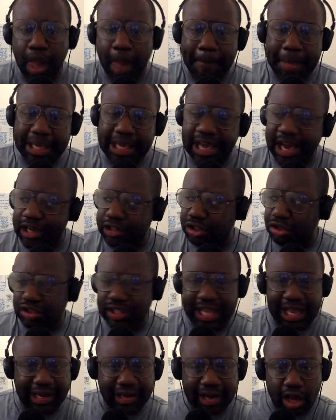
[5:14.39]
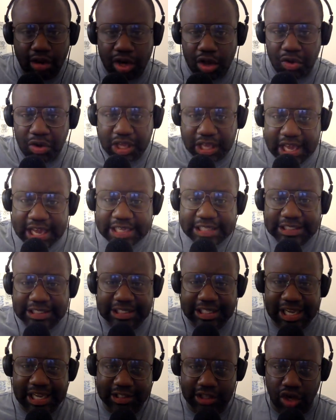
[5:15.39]
because you think Lolo Keisha
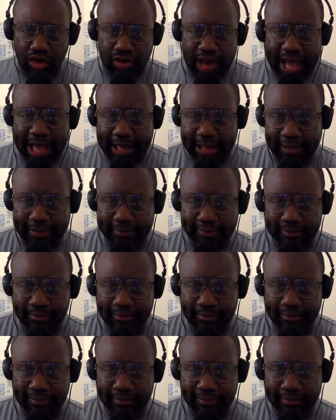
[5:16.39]
is gonna like it,